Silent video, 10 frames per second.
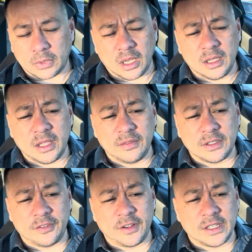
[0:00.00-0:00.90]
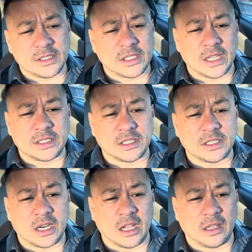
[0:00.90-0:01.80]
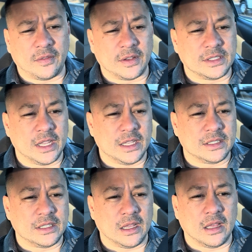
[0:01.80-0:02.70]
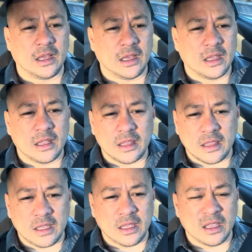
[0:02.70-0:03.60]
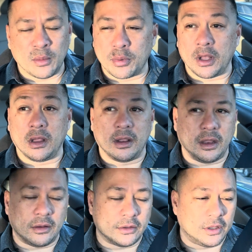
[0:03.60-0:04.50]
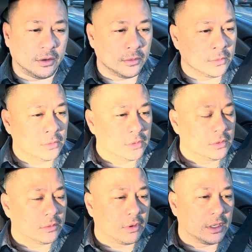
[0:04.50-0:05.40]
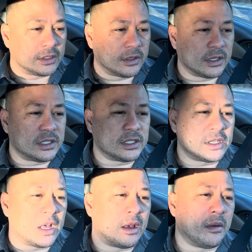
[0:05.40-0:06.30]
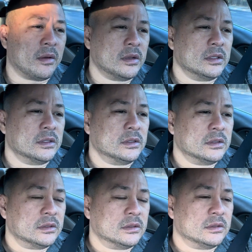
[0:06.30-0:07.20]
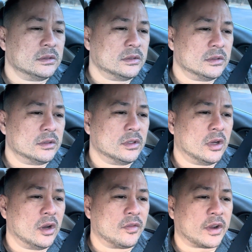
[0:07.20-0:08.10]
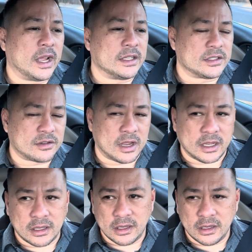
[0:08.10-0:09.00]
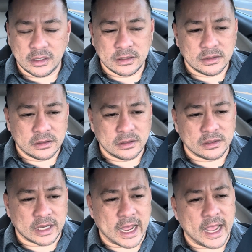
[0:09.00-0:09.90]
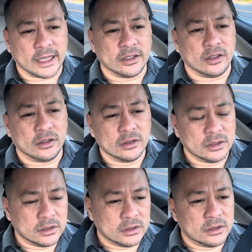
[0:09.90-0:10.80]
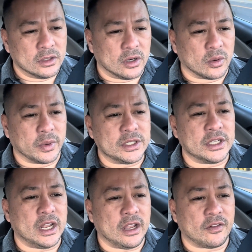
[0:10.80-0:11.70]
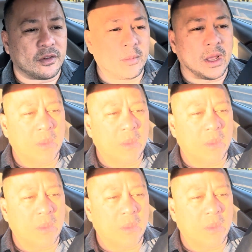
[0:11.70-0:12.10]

a given defense. Say it's the Suro defense. Say it's the umbrella on angle 2, right? So this is a overhead strike, diagonal, originating from my